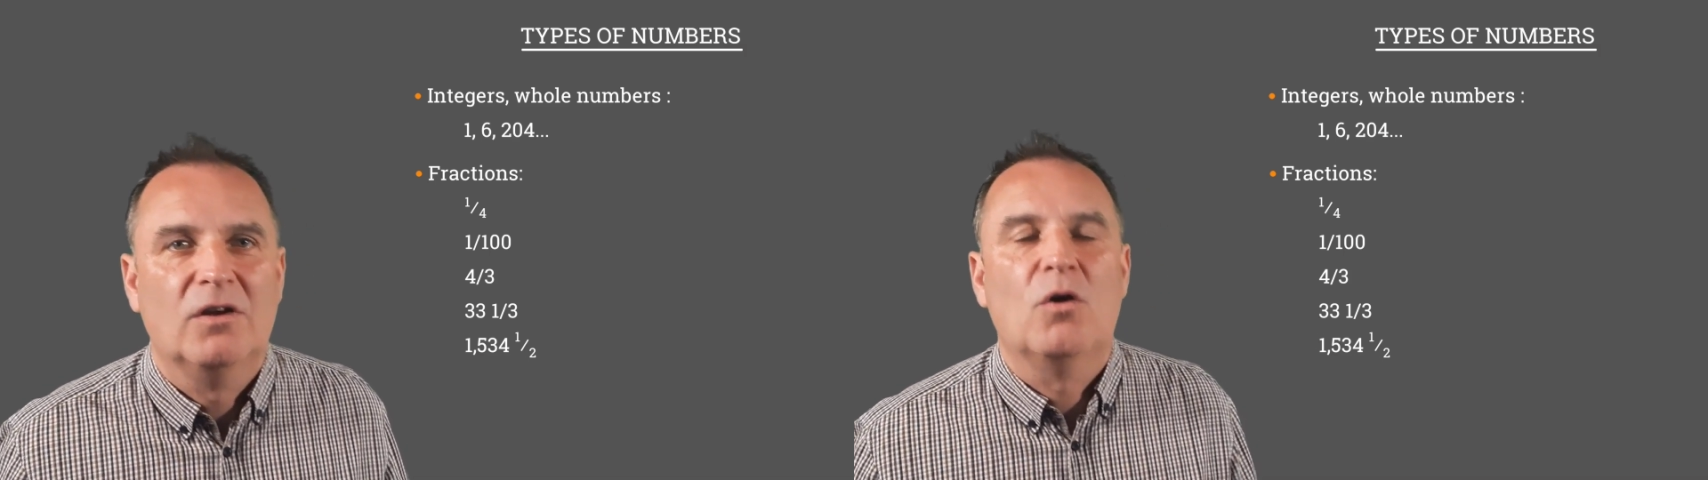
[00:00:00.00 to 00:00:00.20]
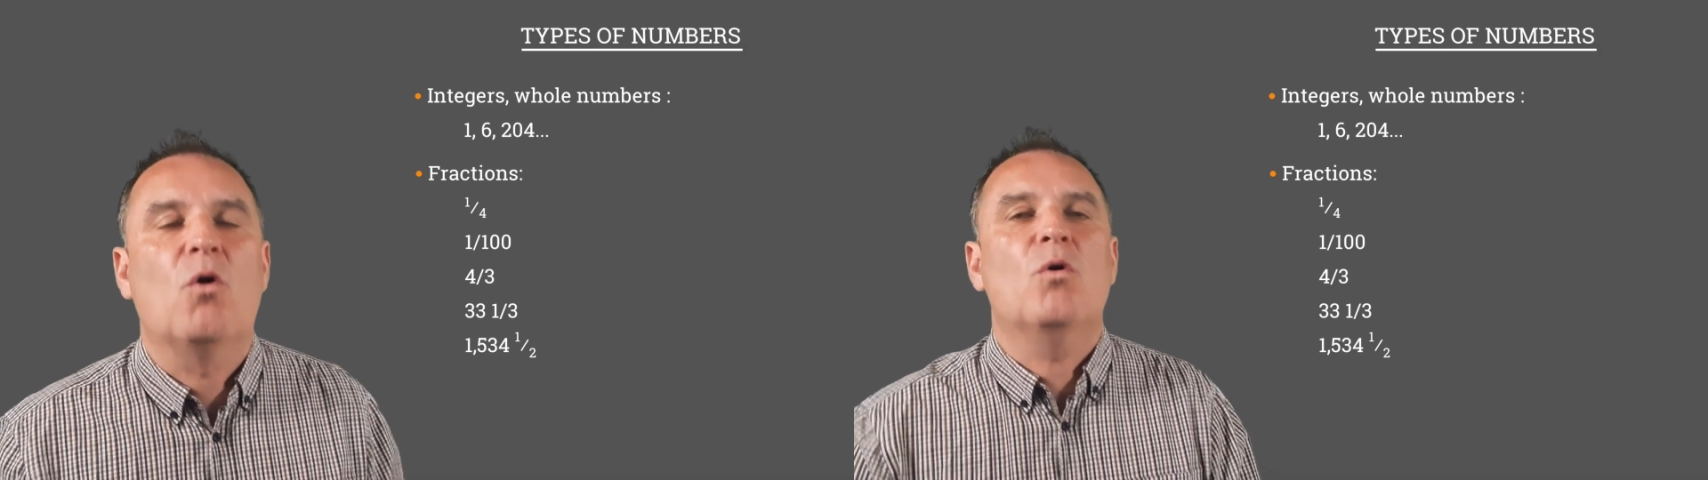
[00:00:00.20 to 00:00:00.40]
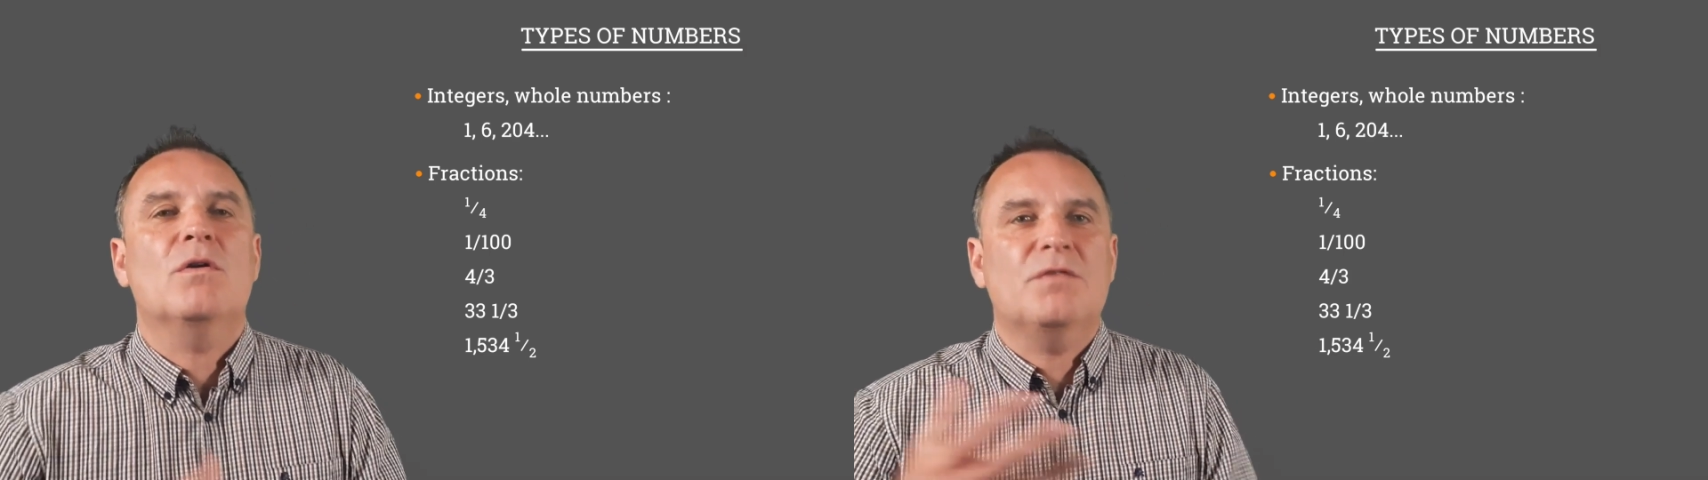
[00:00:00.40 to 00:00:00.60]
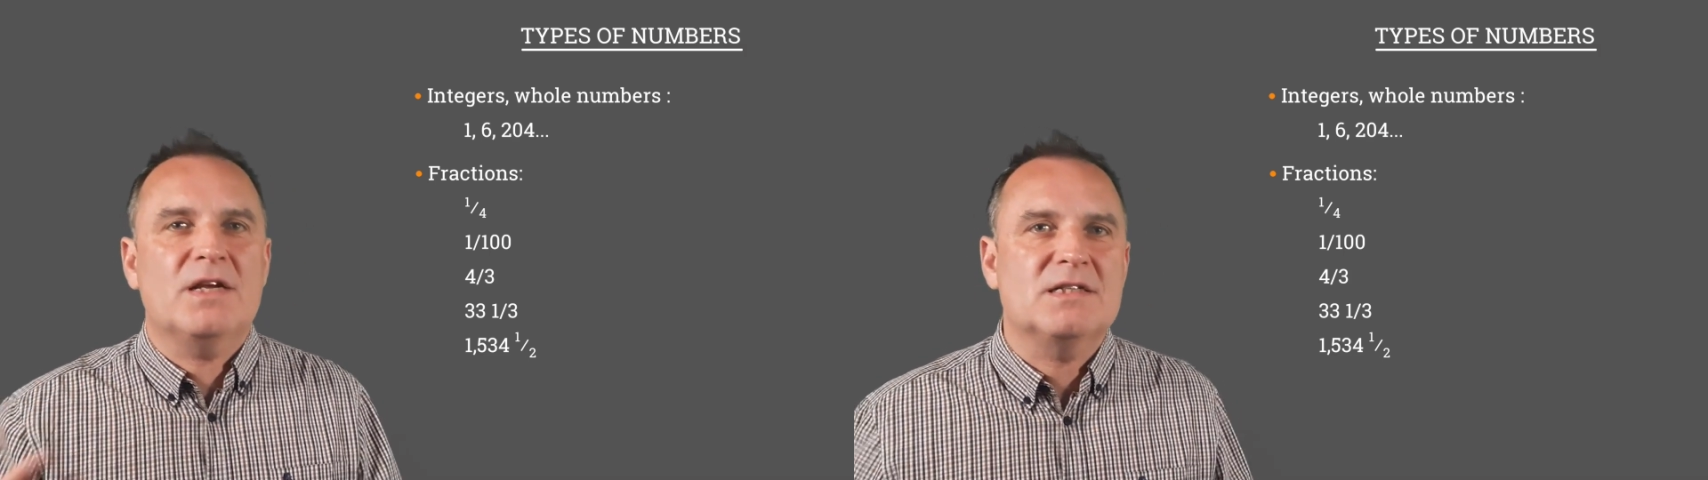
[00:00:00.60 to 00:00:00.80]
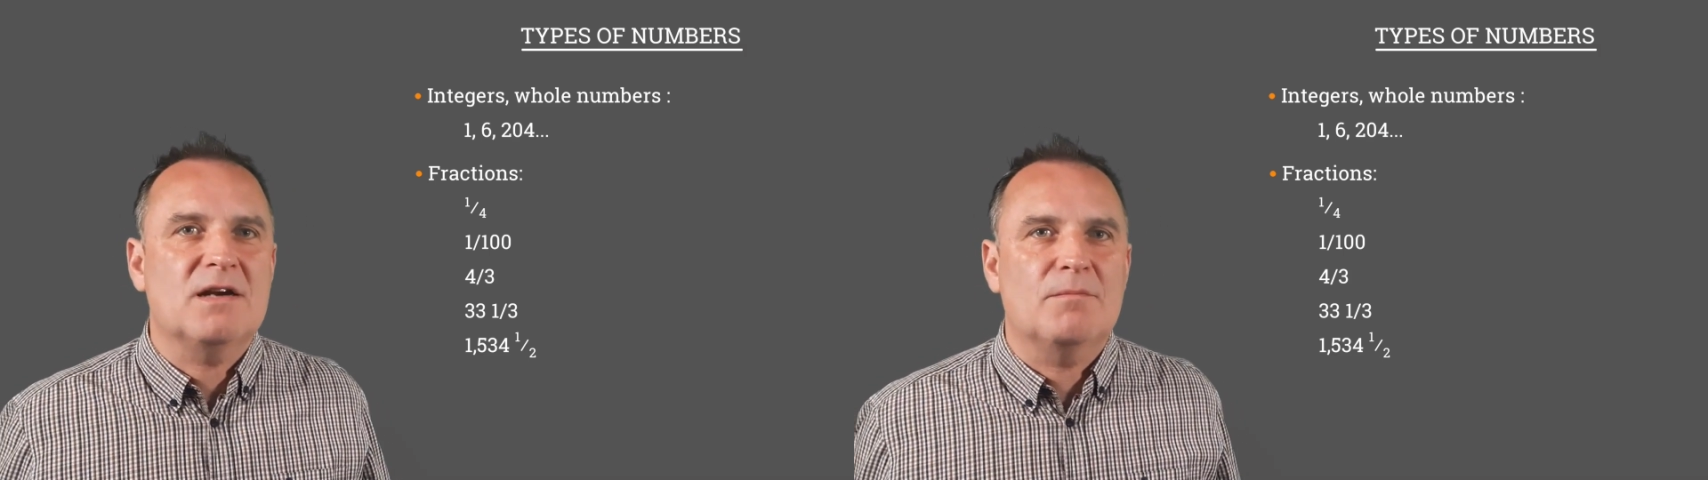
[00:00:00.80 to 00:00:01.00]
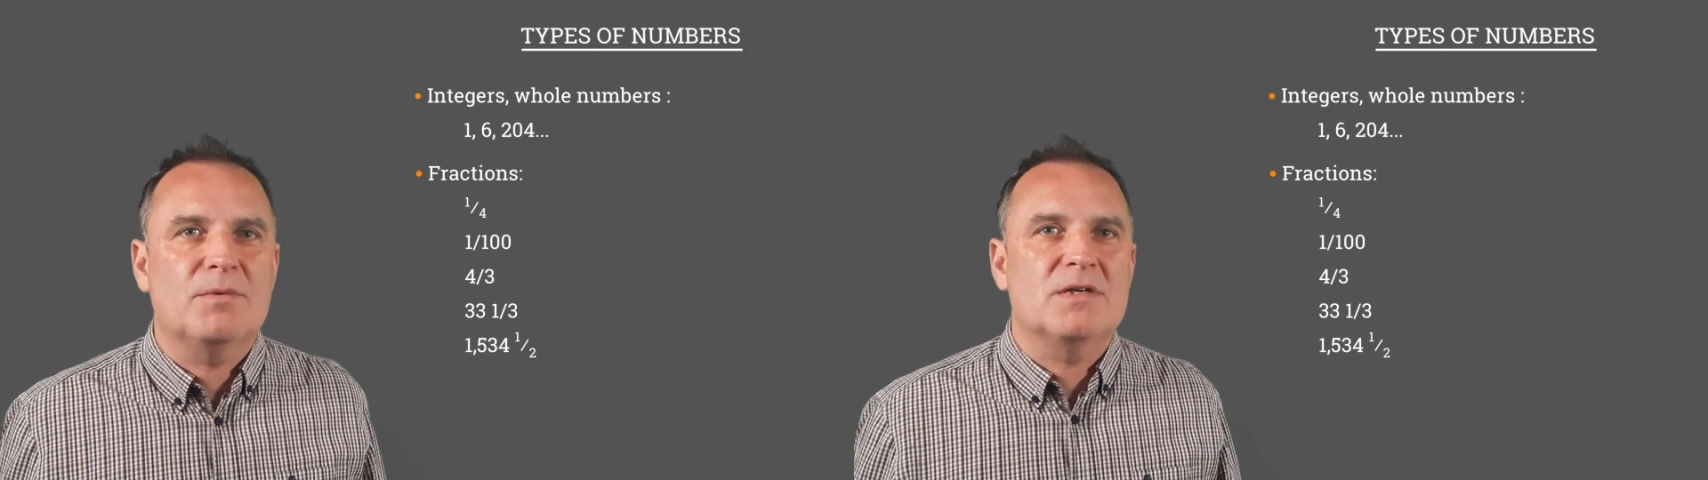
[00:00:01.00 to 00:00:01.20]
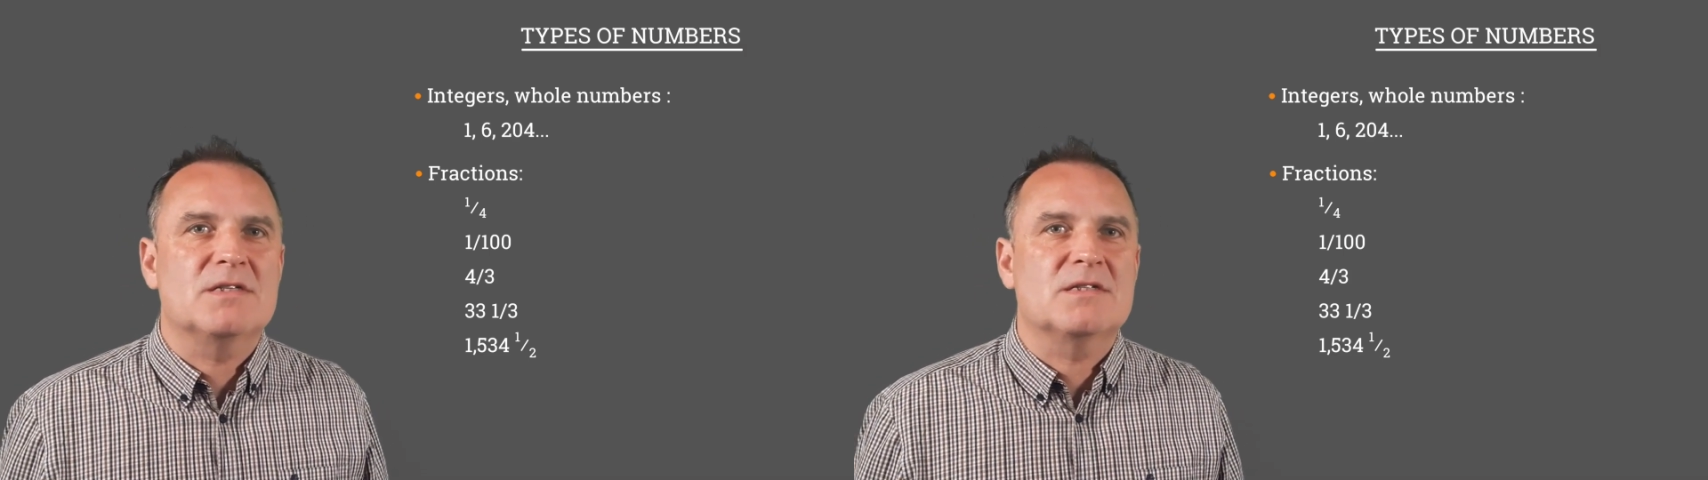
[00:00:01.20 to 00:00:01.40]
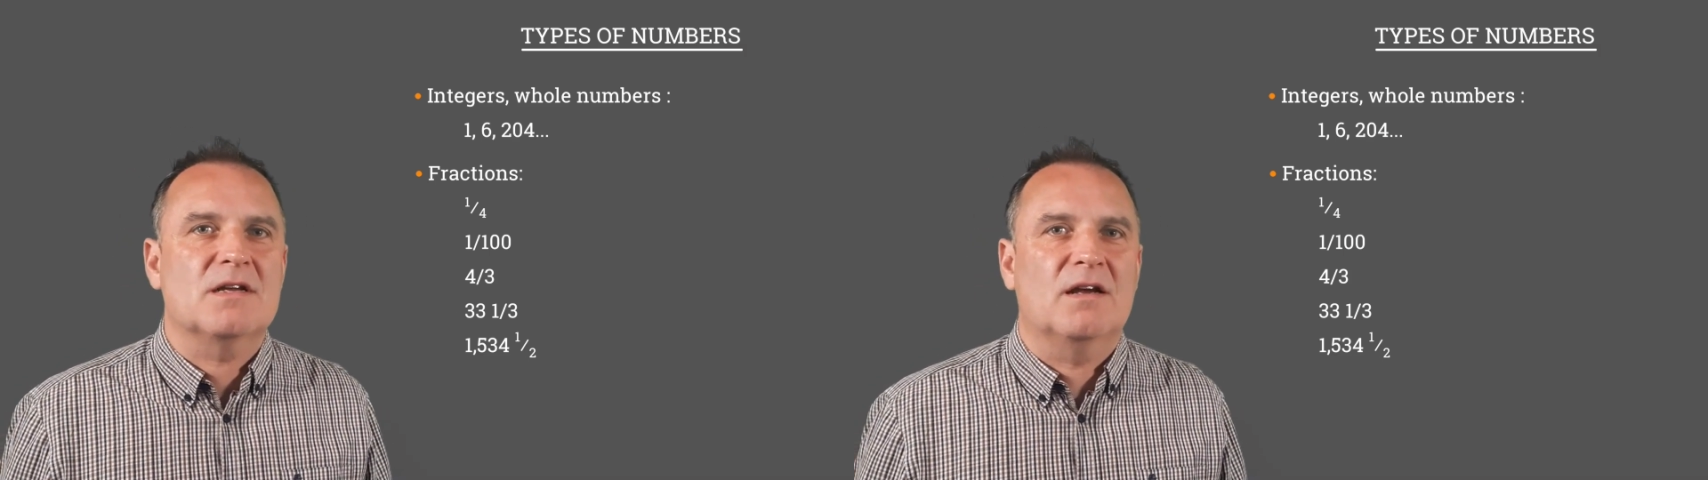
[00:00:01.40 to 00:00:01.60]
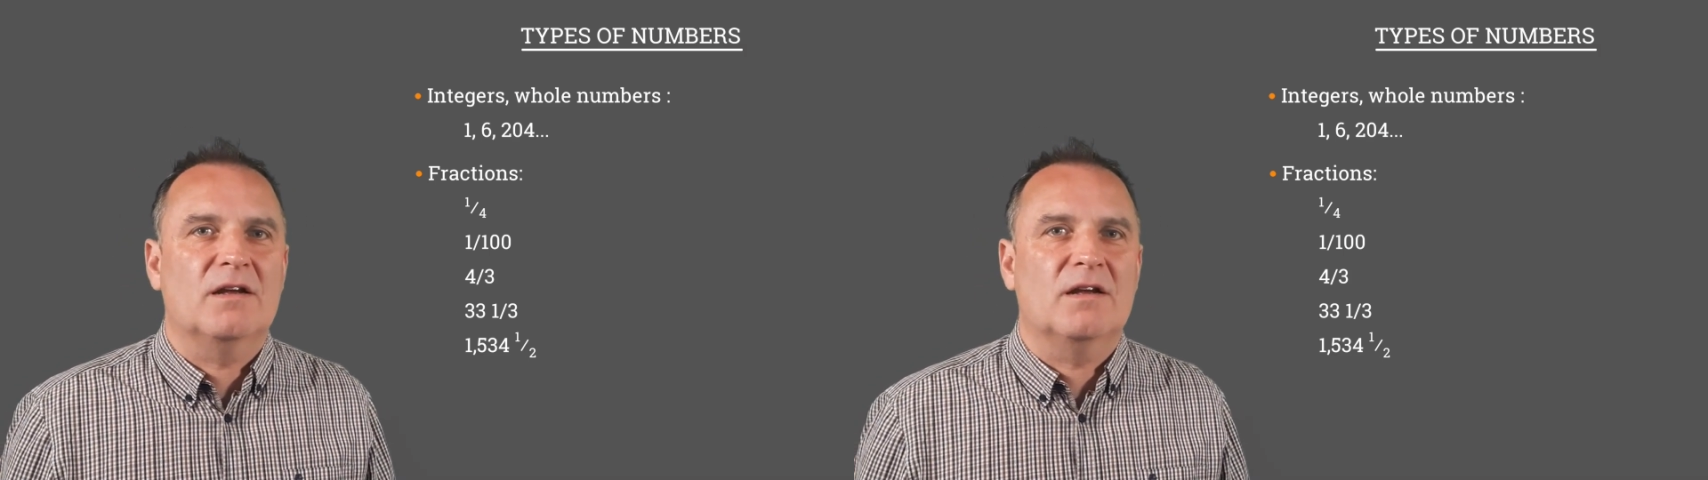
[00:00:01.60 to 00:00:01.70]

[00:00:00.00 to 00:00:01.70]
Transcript: All of these numbers,